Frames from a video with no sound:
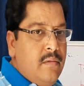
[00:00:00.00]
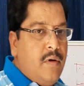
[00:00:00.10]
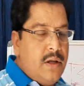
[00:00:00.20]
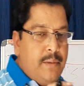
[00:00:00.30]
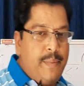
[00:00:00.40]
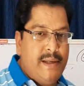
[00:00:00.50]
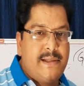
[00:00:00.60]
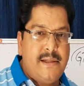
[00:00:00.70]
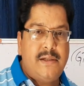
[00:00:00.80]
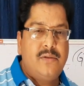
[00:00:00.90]
for the
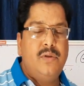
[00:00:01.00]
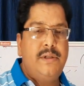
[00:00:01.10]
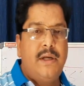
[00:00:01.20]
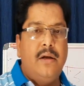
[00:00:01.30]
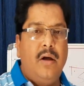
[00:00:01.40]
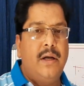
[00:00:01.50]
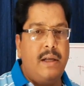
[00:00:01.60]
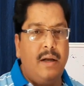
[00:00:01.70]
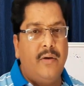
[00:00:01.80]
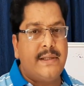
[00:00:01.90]
patients which are not
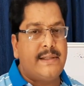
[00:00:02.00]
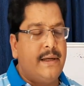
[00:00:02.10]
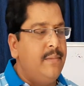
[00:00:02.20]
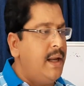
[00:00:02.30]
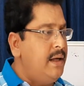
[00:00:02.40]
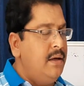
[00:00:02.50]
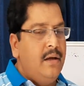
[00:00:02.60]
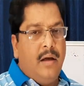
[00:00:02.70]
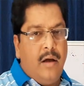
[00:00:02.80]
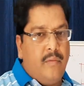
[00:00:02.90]
in our streamline
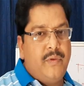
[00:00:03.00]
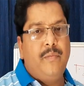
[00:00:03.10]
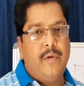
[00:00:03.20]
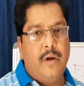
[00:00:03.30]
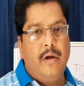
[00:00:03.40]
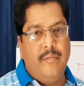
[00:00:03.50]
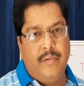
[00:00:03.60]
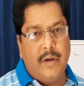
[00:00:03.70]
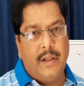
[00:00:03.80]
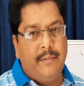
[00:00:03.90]
of the follow-up for